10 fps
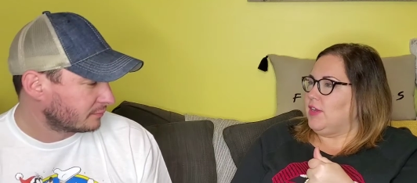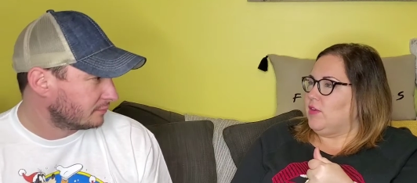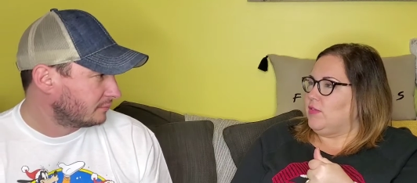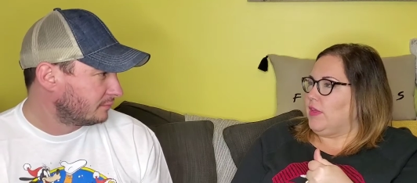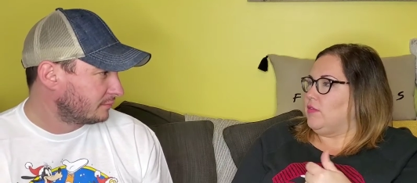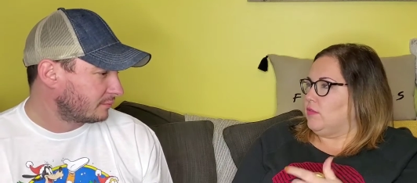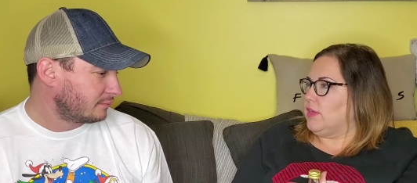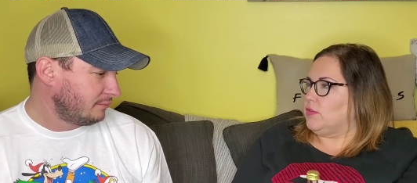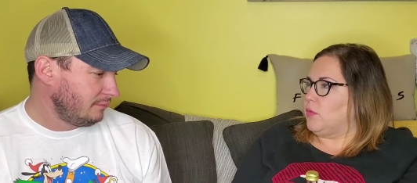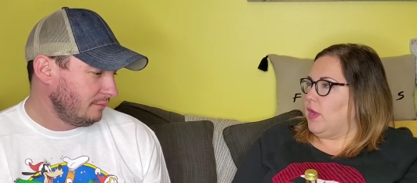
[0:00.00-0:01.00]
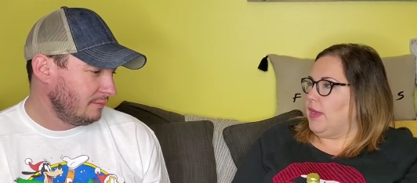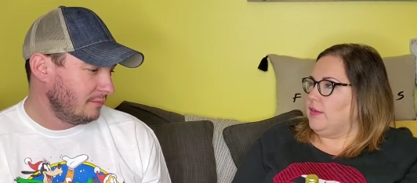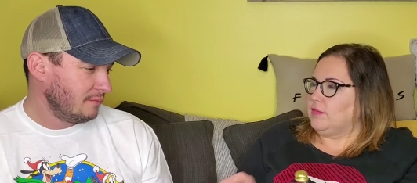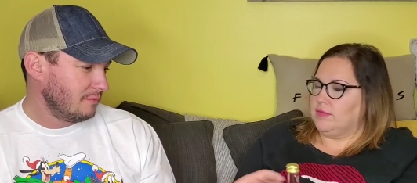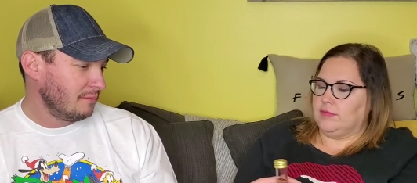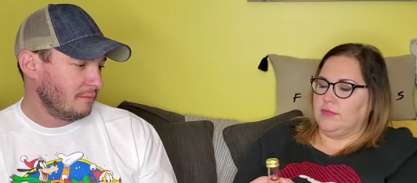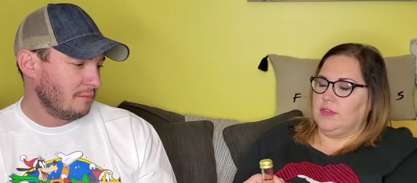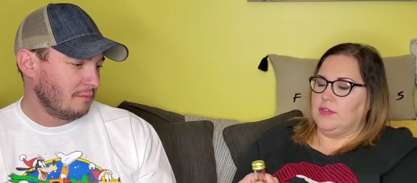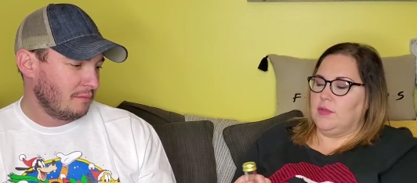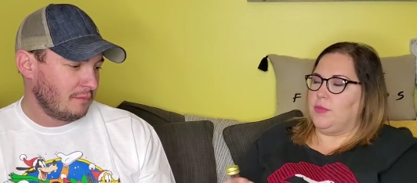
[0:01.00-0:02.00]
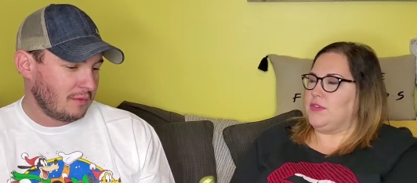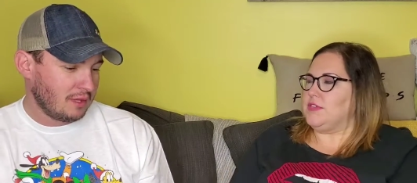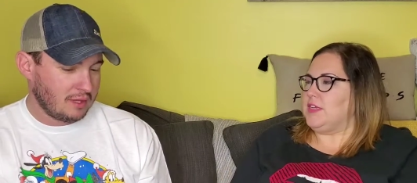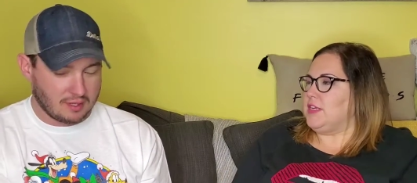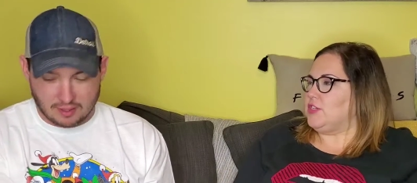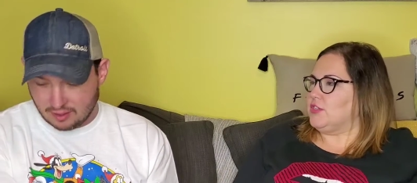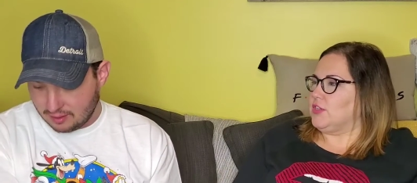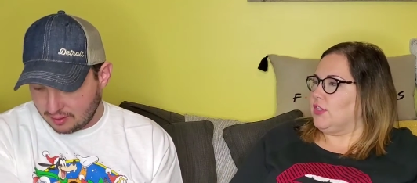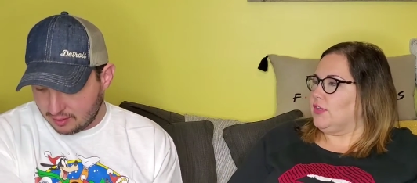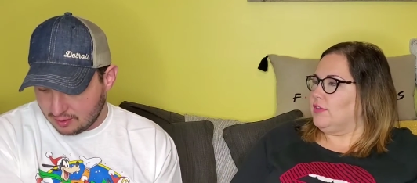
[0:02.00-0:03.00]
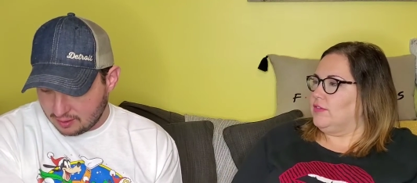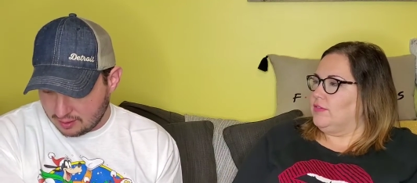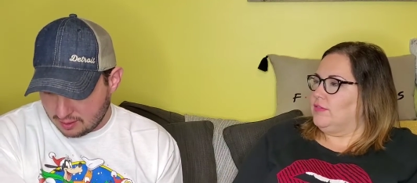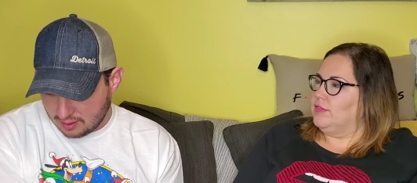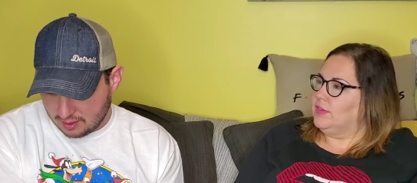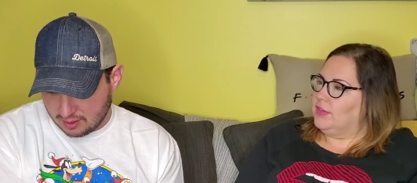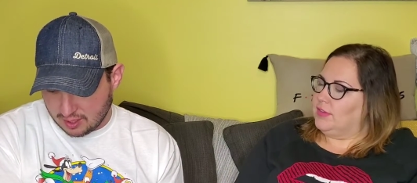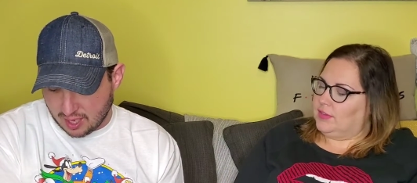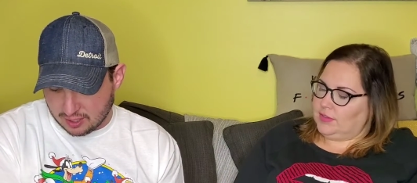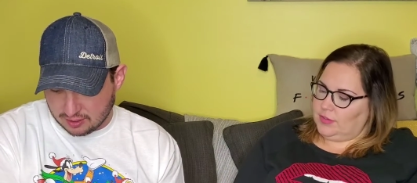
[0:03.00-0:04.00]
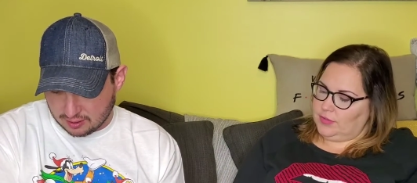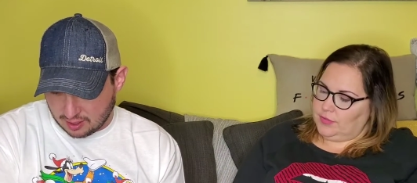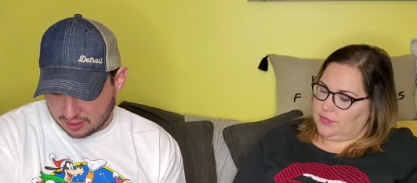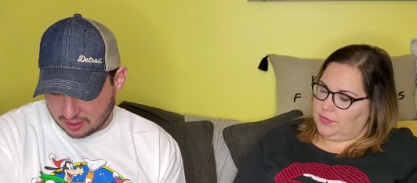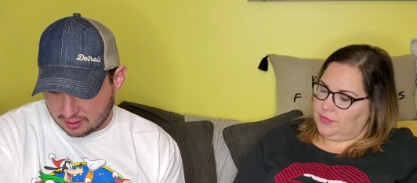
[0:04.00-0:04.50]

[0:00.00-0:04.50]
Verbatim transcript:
Speaker 1: you know, that likes wine. Presentation's good.
Speaker 2: Yeah, I